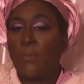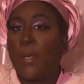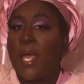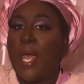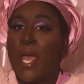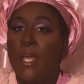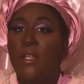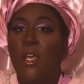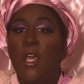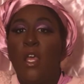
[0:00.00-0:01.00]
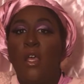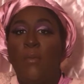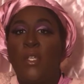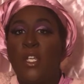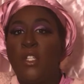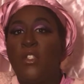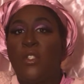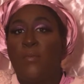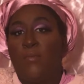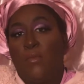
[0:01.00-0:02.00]
behind
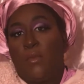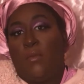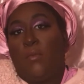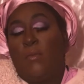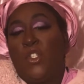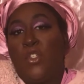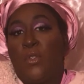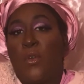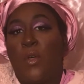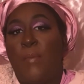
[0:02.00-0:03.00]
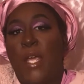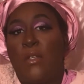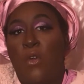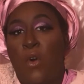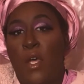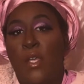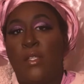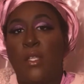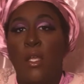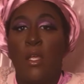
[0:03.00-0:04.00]
because she was going to make
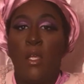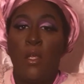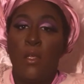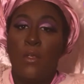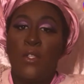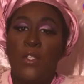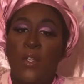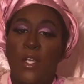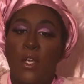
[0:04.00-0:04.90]
noise. So they